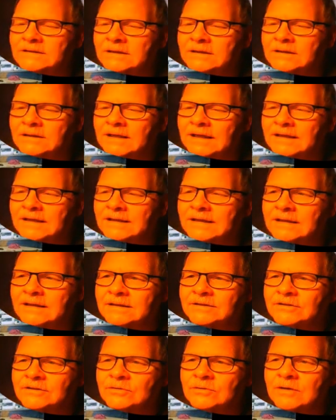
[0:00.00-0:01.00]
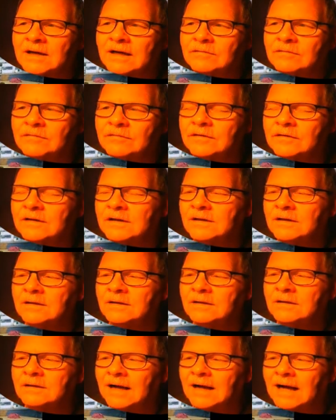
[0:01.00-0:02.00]
idea to have
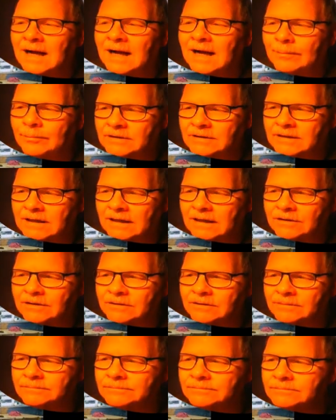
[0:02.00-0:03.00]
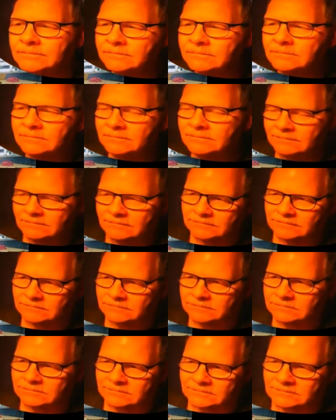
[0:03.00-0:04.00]
eye protection.
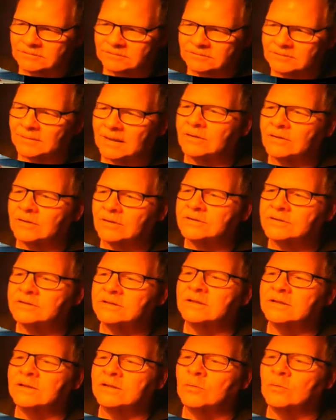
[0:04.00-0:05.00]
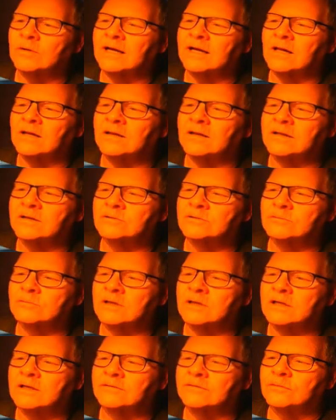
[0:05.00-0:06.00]
You might notice this little gal here is
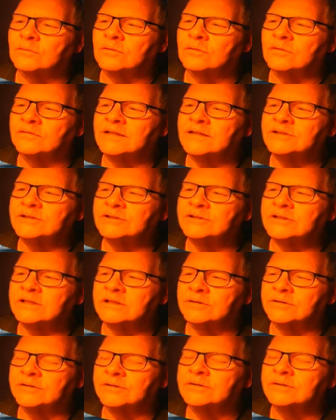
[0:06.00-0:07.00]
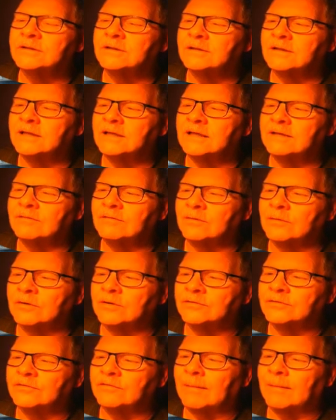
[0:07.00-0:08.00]
wearing a full face shield. Even though it's
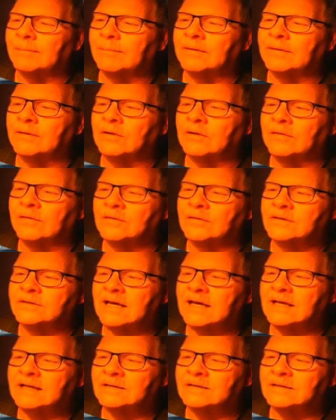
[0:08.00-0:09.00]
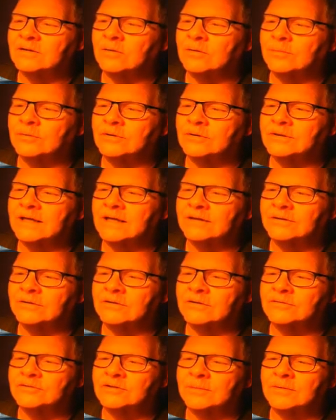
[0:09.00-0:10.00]
flopping around the side, it's going to protect her if
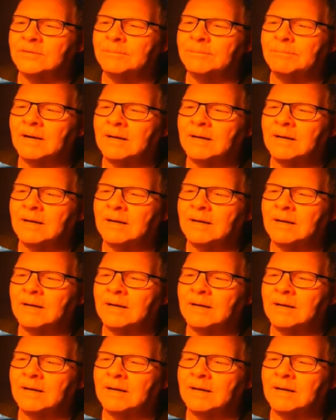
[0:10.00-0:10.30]
something pops